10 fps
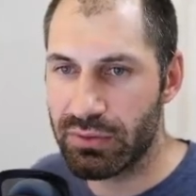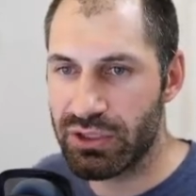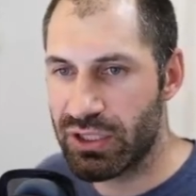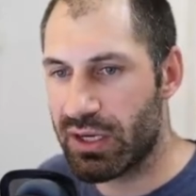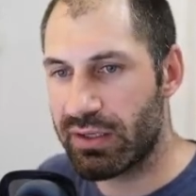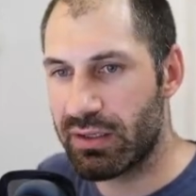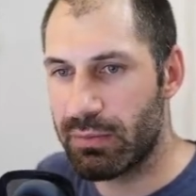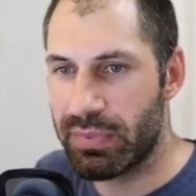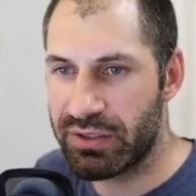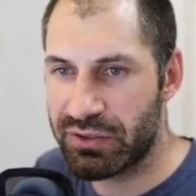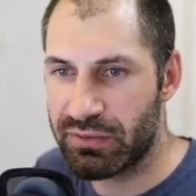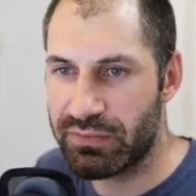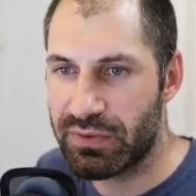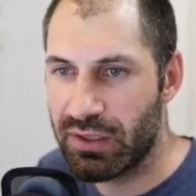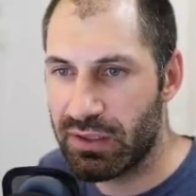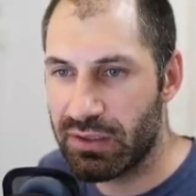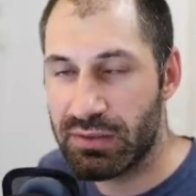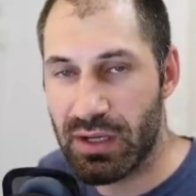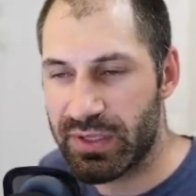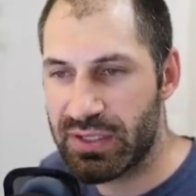chuck in a bunch of
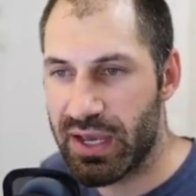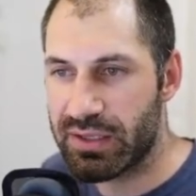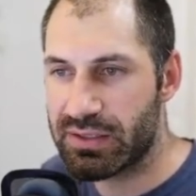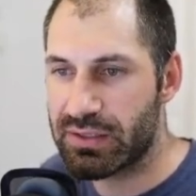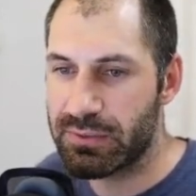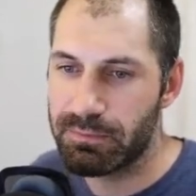dummy text.